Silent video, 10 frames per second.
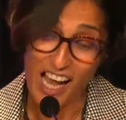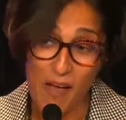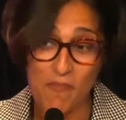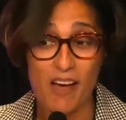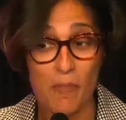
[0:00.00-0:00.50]

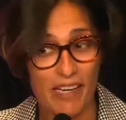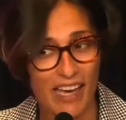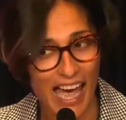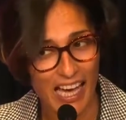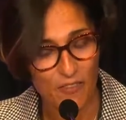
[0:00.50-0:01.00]
I'm a
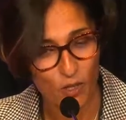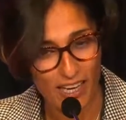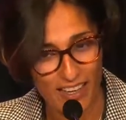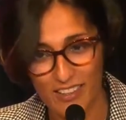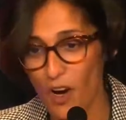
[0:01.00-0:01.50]
big
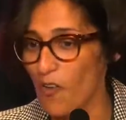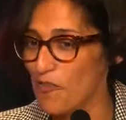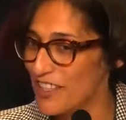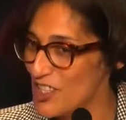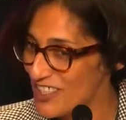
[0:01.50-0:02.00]
advocate
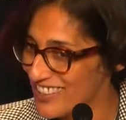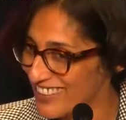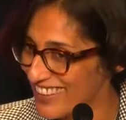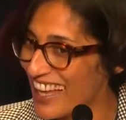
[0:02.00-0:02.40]
of digital